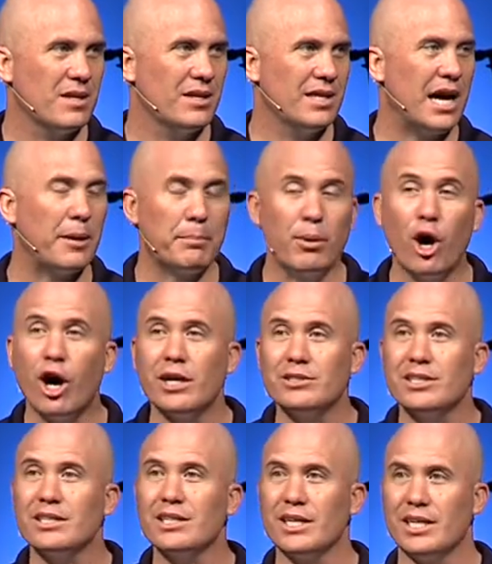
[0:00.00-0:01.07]
not
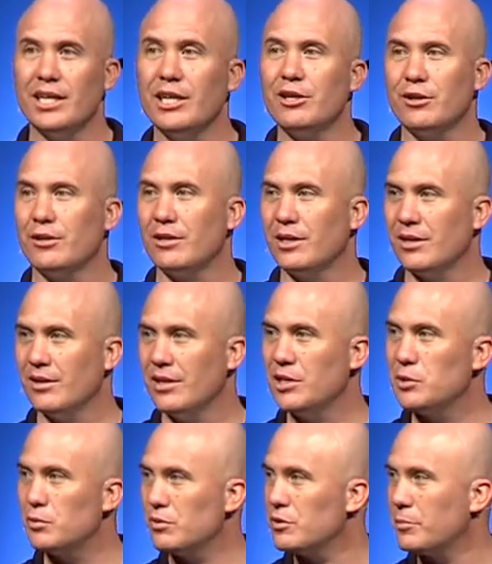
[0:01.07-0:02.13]
pausing to hear
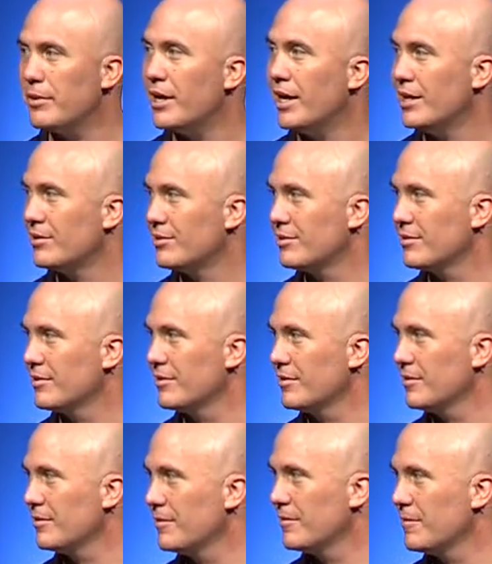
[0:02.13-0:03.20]
his response,
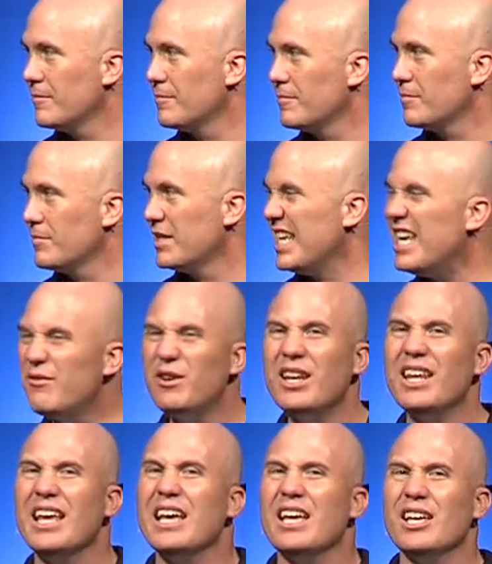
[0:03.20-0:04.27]

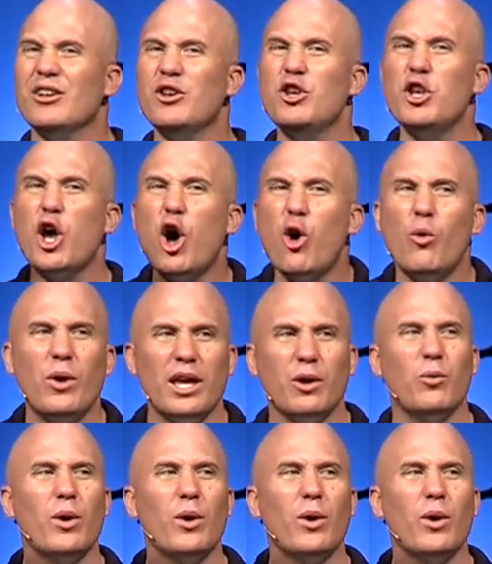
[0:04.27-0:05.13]
even knowing